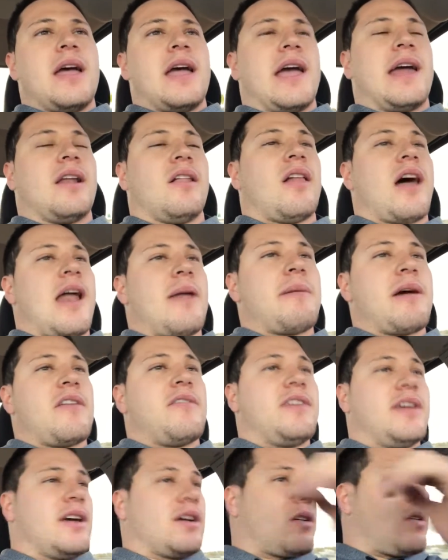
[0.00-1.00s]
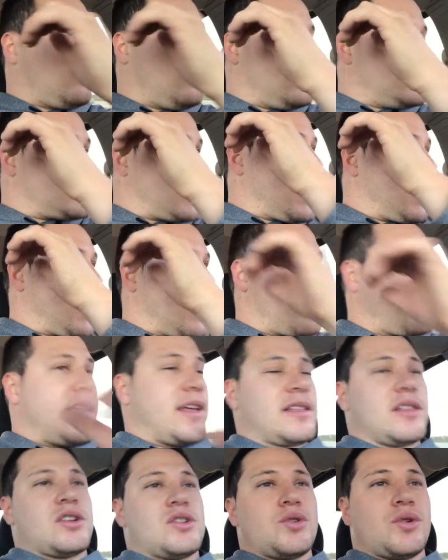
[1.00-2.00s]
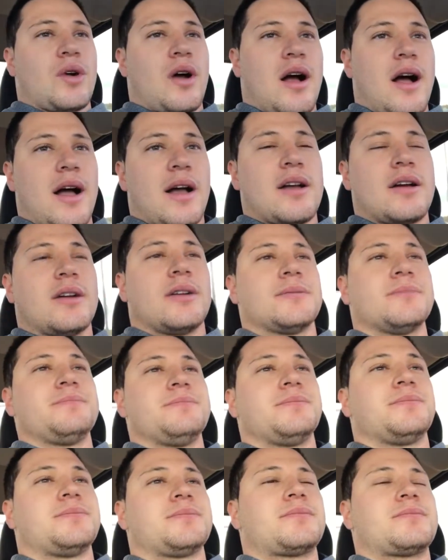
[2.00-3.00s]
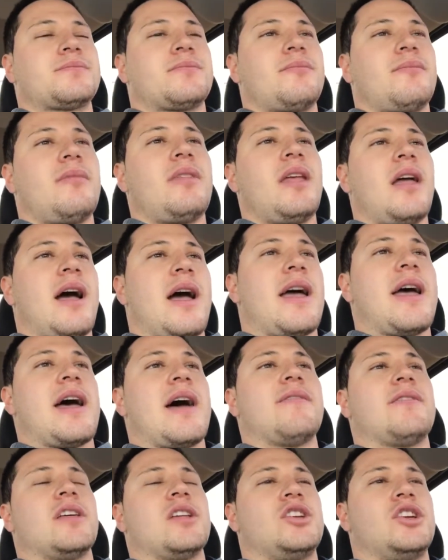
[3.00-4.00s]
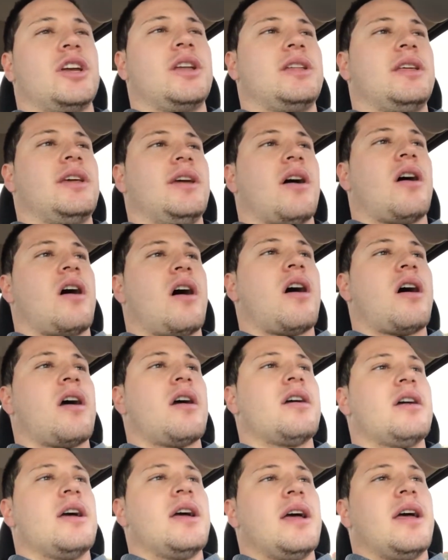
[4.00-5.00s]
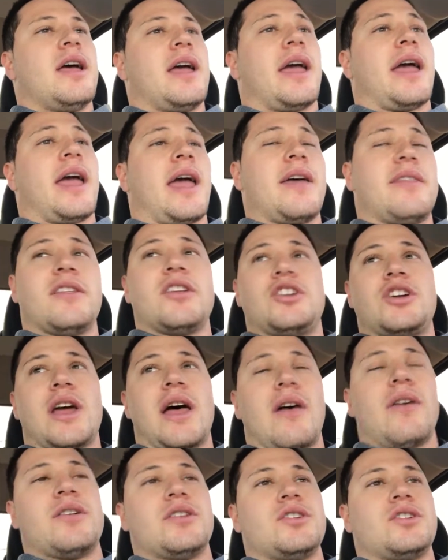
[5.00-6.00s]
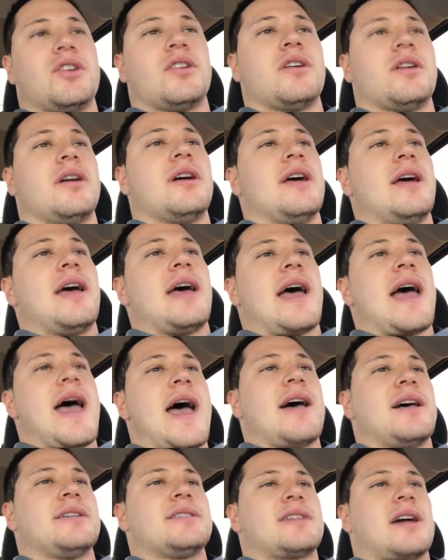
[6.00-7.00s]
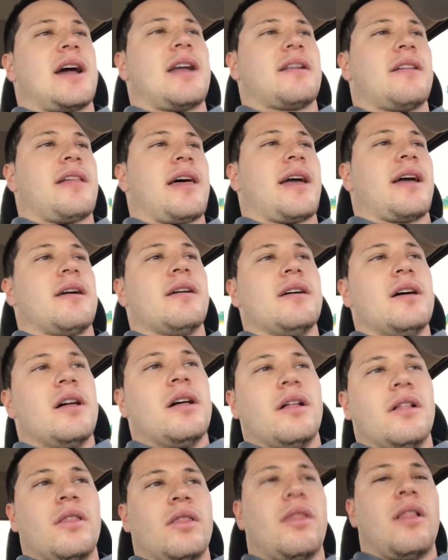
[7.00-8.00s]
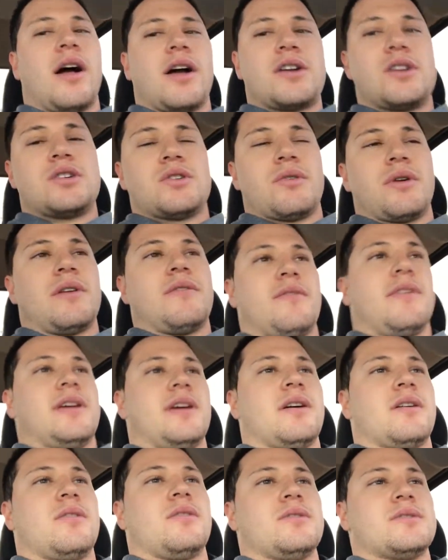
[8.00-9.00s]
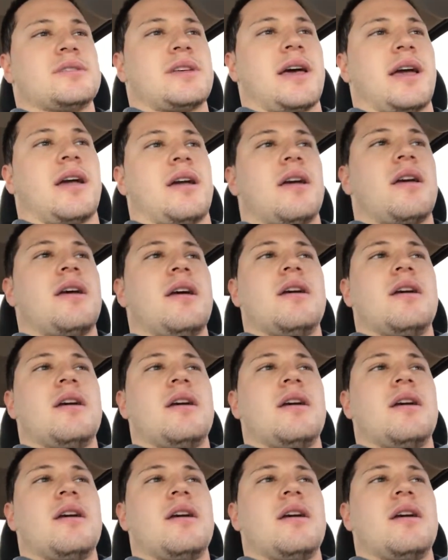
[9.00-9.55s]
And a lot of my vehicles, I have like the truck, I have the GT-R and the Challenger as kind of like luxury vehicles. Like,